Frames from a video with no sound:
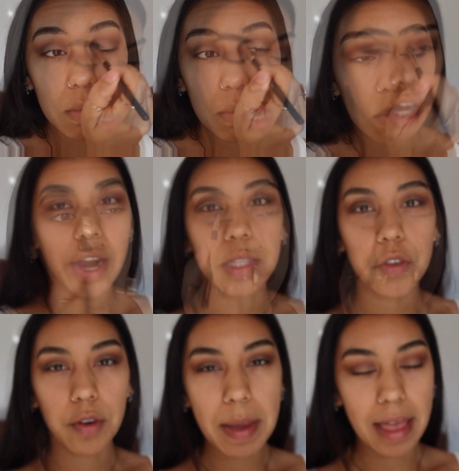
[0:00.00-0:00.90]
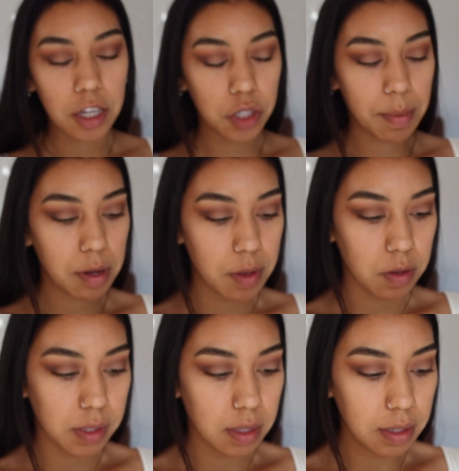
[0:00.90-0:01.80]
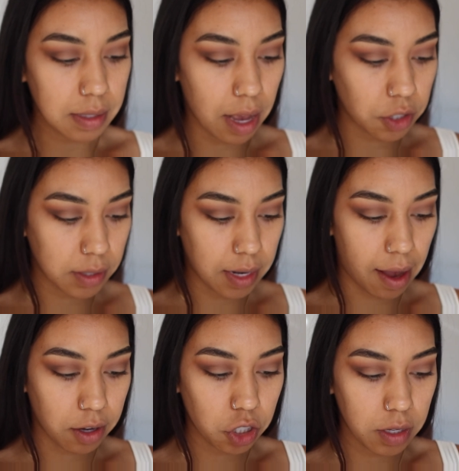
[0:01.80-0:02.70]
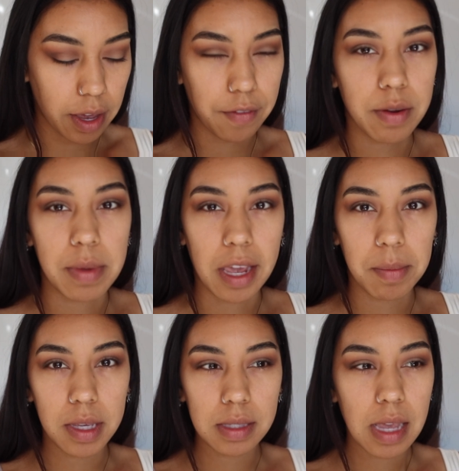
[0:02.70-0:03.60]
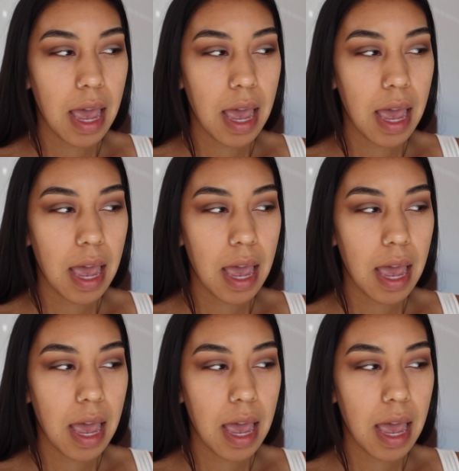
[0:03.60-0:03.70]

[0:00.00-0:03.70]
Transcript: Alright, so for my lashes, I'm gonna be using these lashes that I actually get from Naimies.